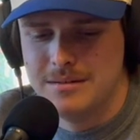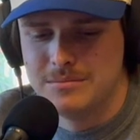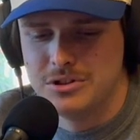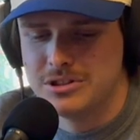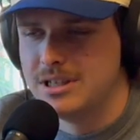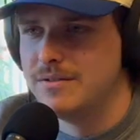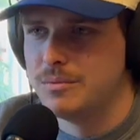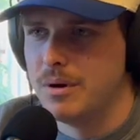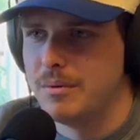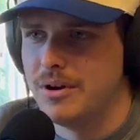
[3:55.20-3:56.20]
just
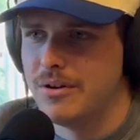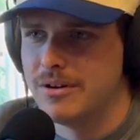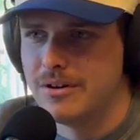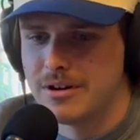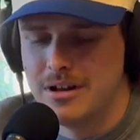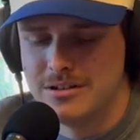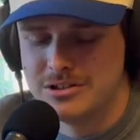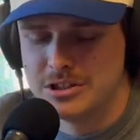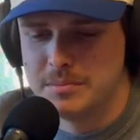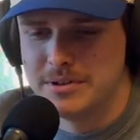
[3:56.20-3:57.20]
given where we are in our
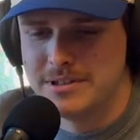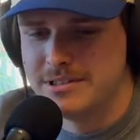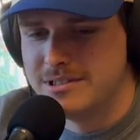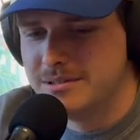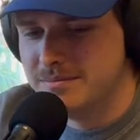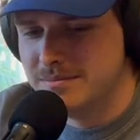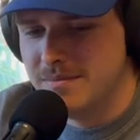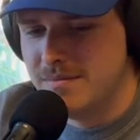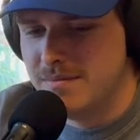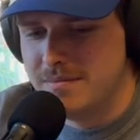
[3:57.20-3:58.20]
college experiences,
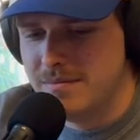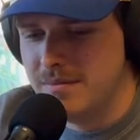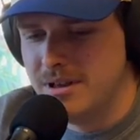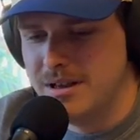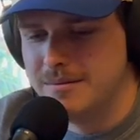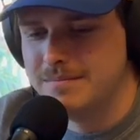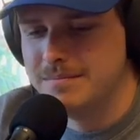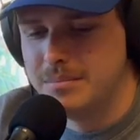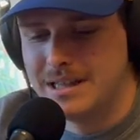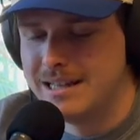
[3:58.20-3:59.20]

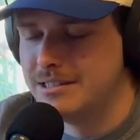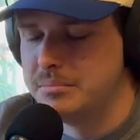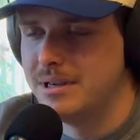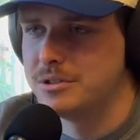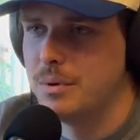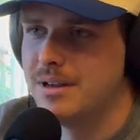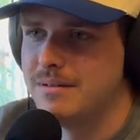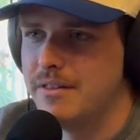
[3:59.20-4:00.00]
but that is the best way, I